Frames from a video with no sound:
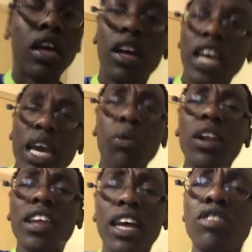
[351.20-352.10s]
He will
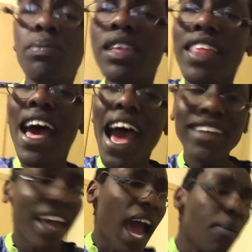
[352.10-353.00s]
not be that
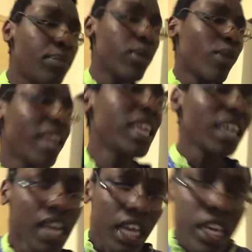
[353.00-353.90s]
happy when he
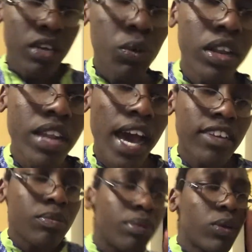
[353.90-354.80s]
he will not
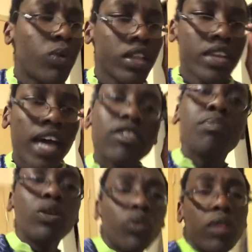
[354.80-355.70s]
be, will not be,
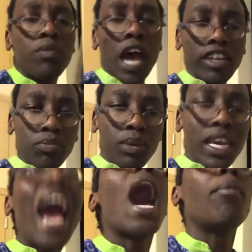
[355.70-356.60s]
will not be
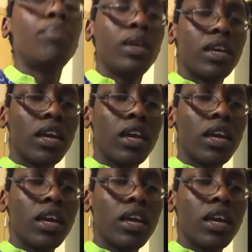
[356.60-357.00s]
happy.